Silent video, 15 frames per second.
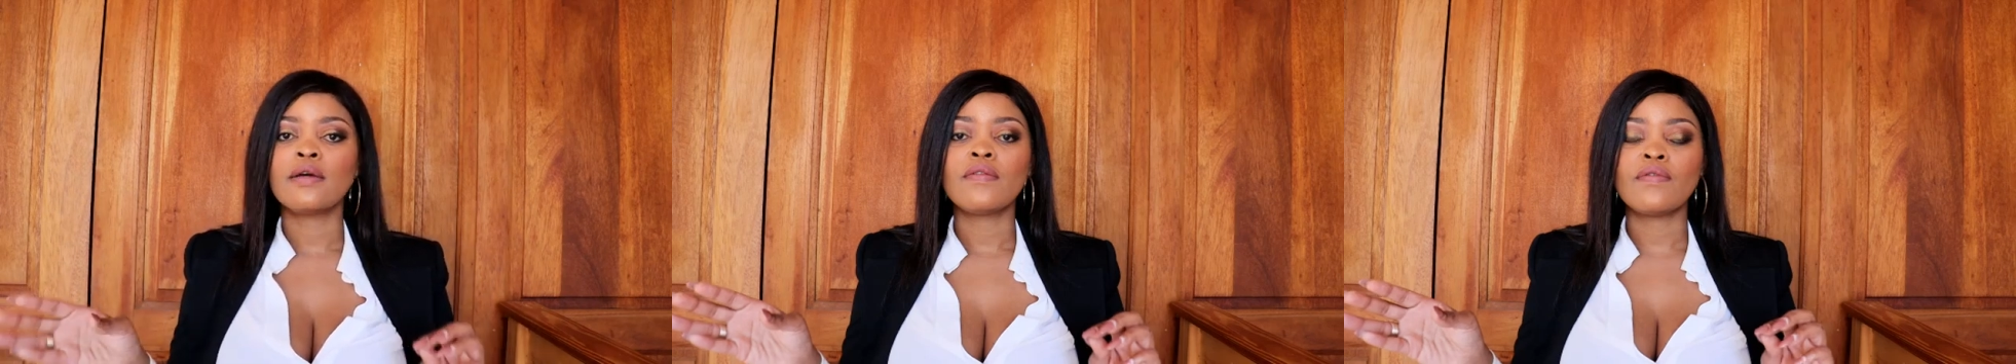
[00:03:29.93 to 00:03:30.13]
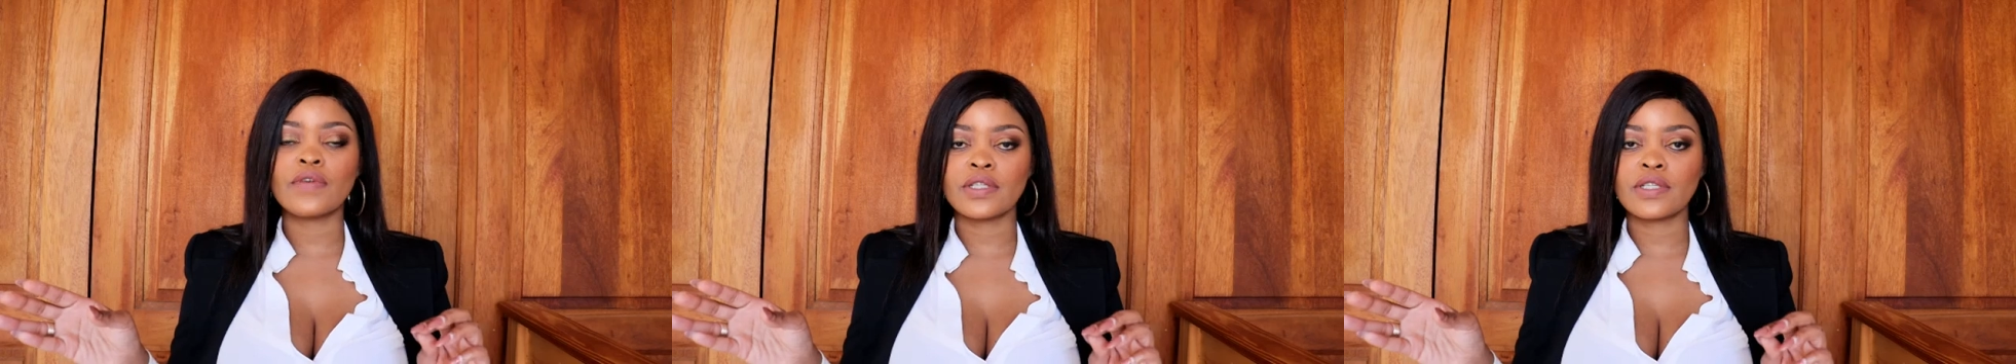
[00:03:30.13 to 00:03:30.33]

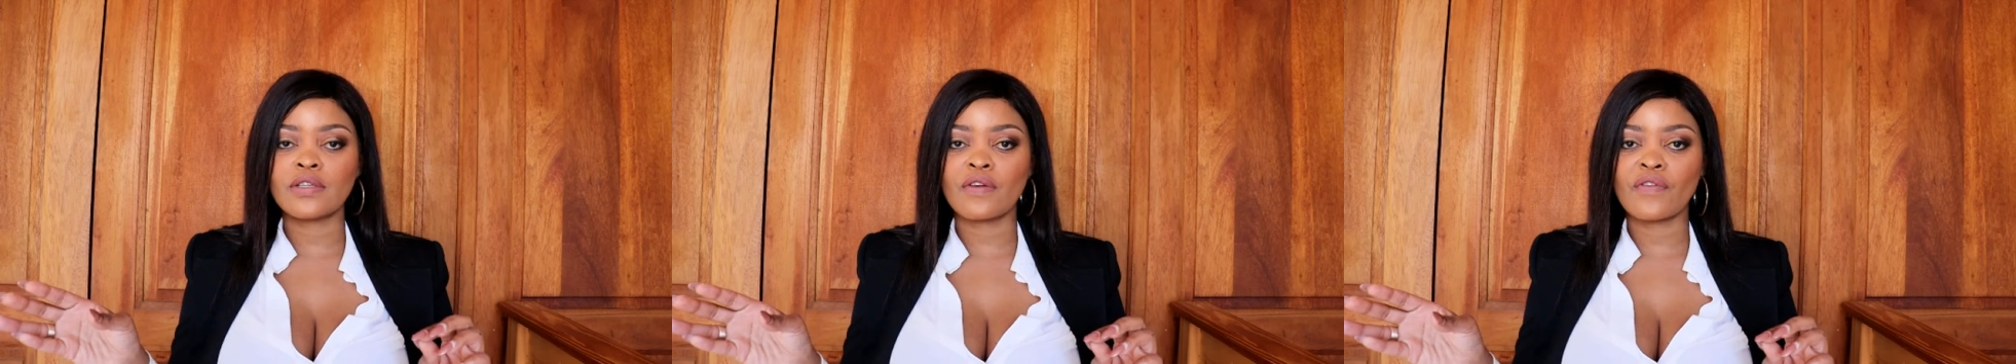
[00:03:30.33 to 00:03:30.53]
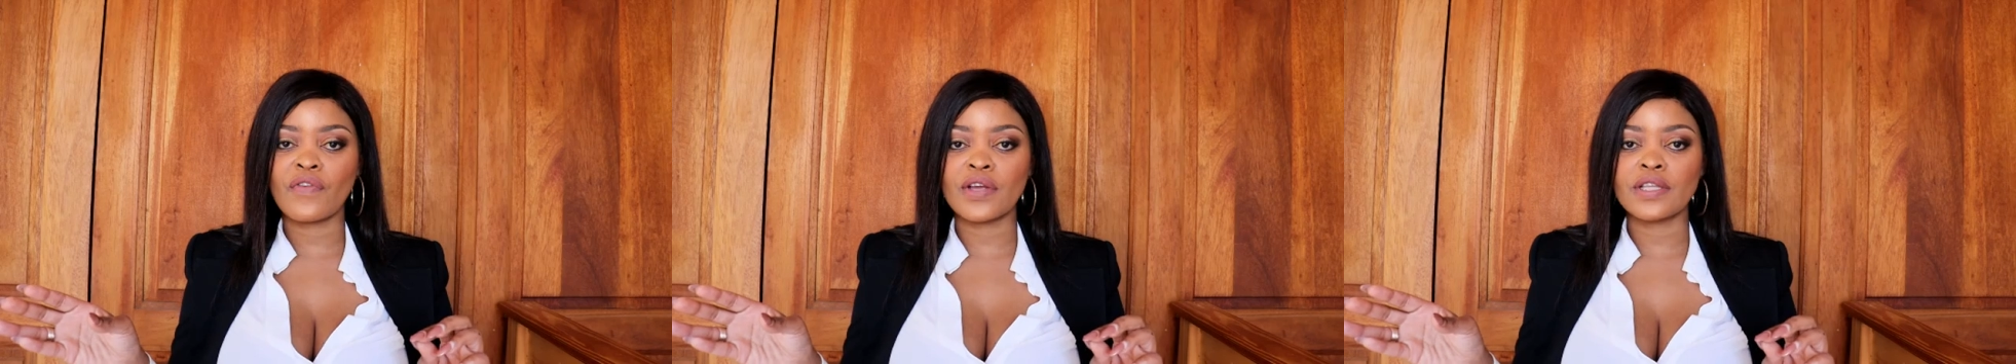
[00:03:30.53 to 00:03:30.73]

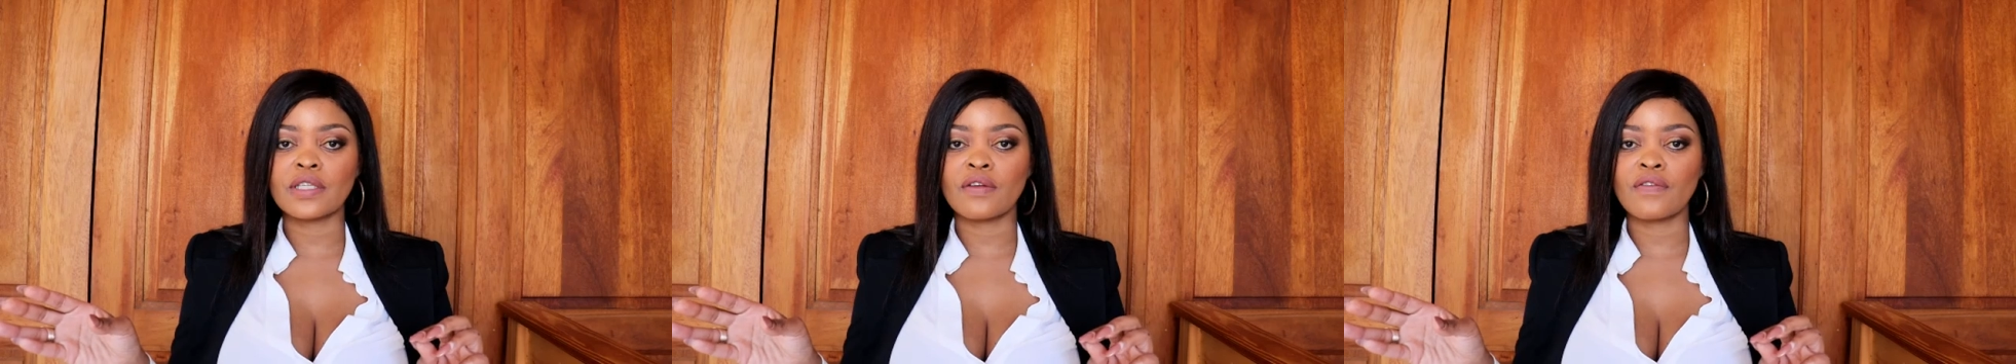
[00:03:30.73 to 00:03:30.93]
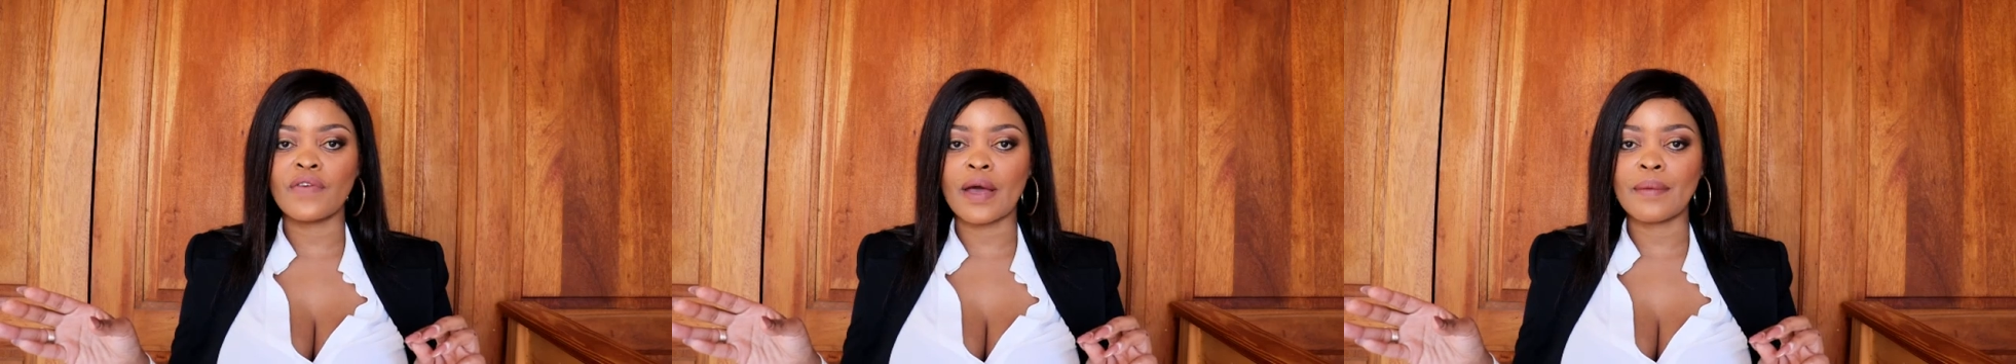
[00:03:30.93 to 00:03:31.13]
visiting friends
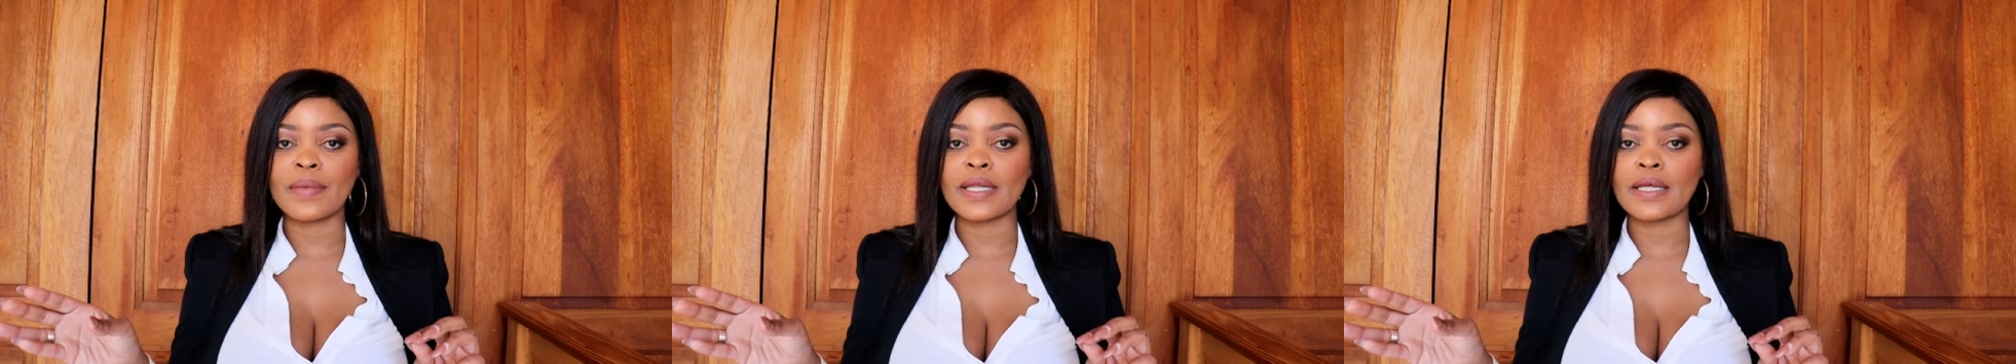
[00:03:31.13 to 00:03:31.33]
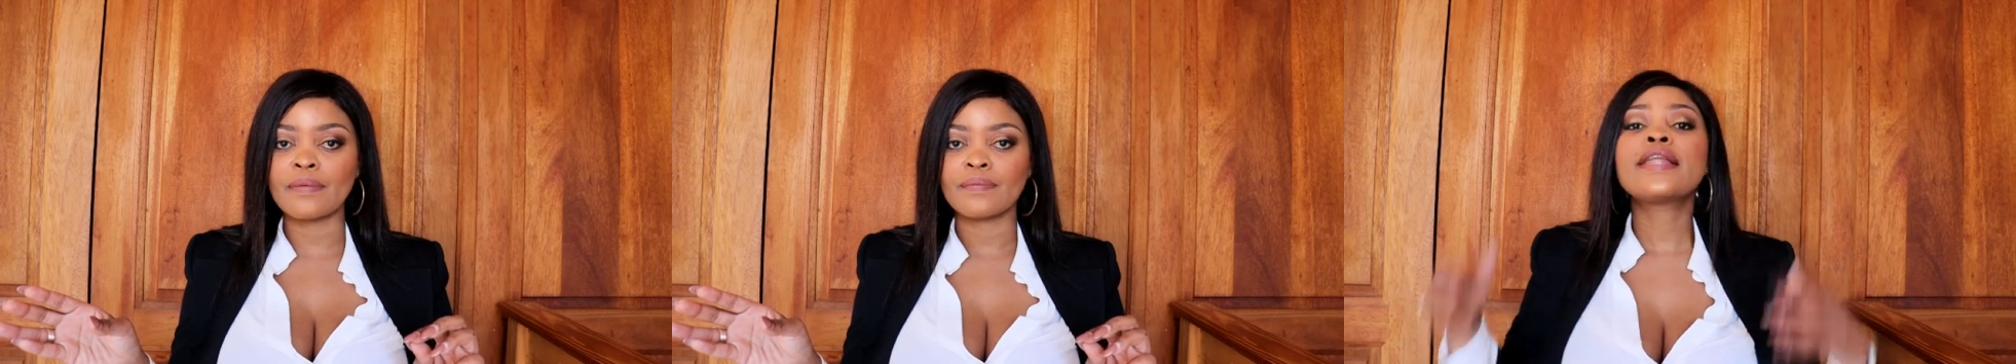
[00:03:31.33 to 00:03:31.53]
and family.